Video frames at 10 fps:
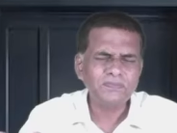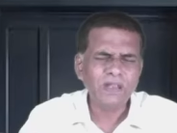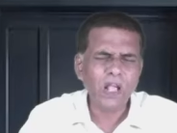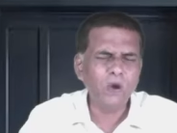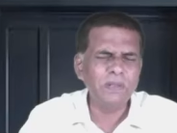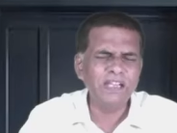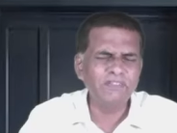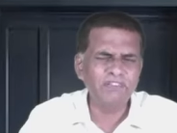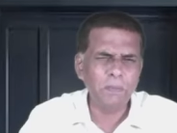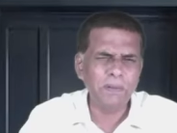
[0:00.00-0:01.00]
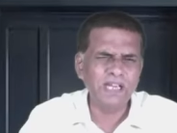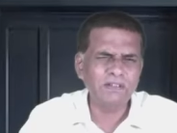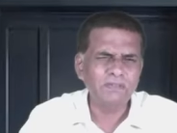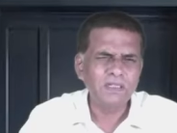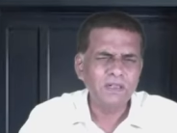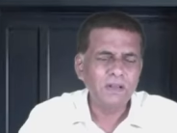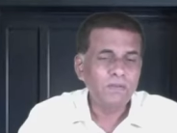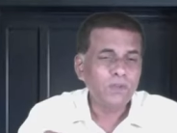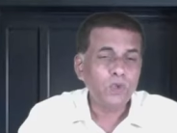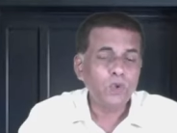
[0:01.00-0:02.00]
how many of you believe
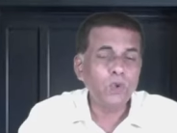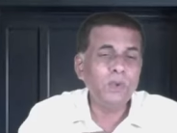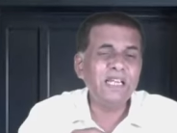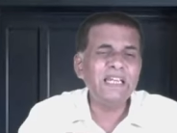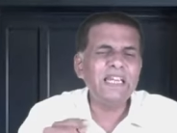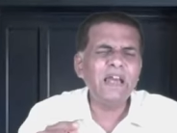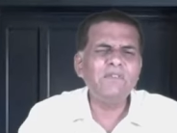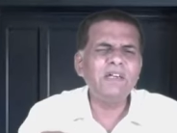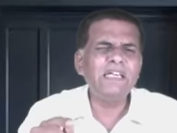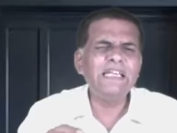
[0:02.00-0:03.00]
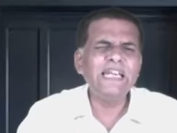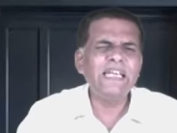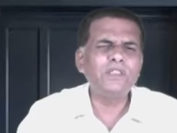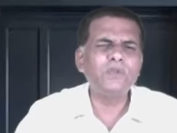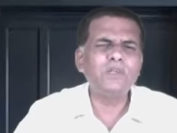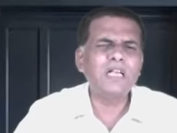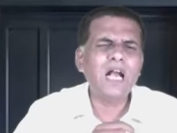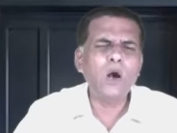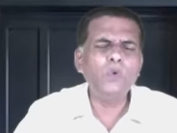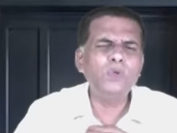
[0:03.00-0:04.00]
you will never need to
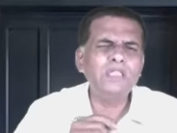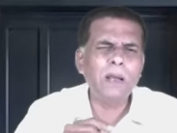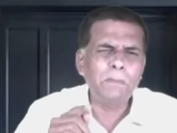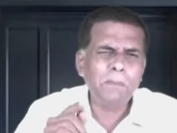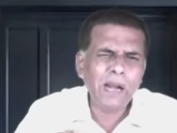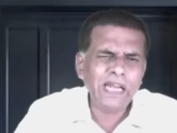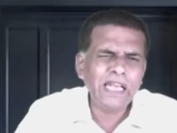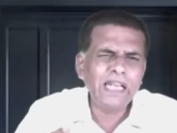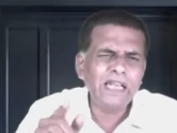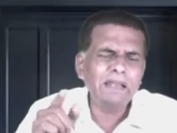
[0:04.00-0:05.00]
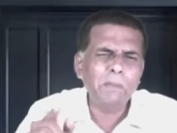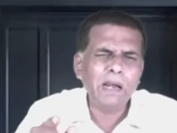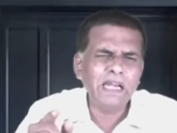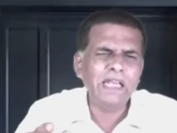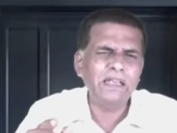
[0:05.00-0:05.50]
count the money money